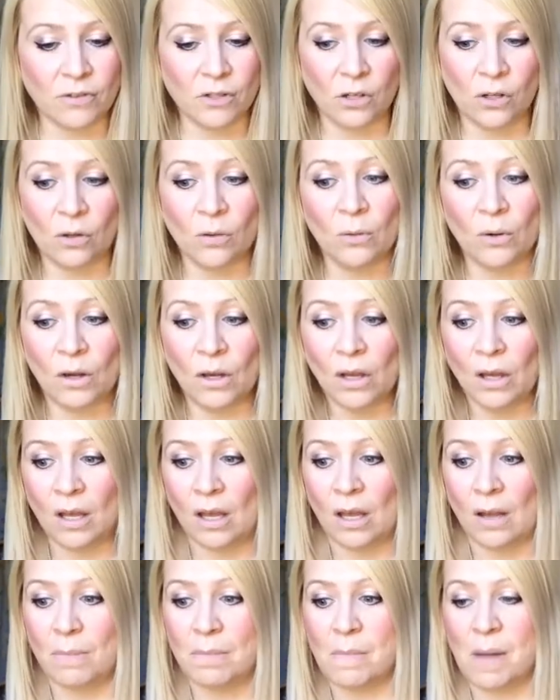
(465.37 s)
to
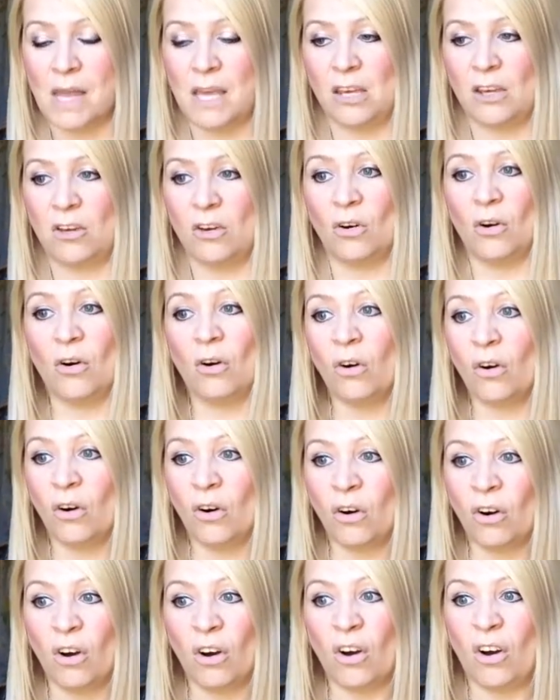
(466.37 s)
make your